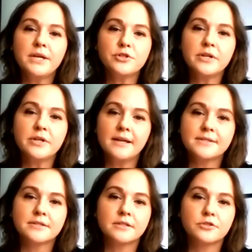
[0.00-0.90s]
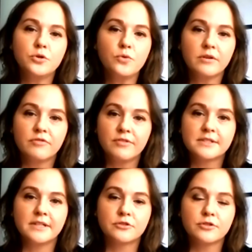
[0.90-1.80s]
Beijing has two
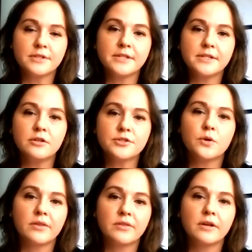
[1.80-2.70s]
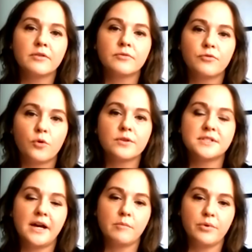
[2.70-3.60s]
conflicting interests here, so I think for
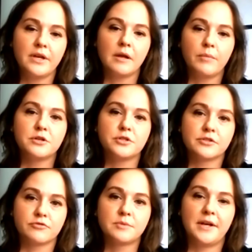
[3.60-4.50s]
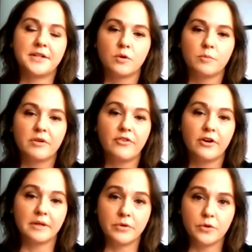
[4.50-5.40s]
the time being, Beijing's response will be
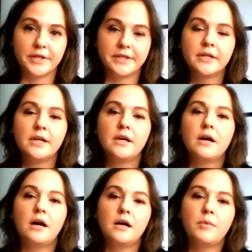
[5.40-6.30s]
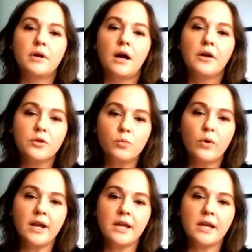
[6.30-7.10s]
fairly muted. On the one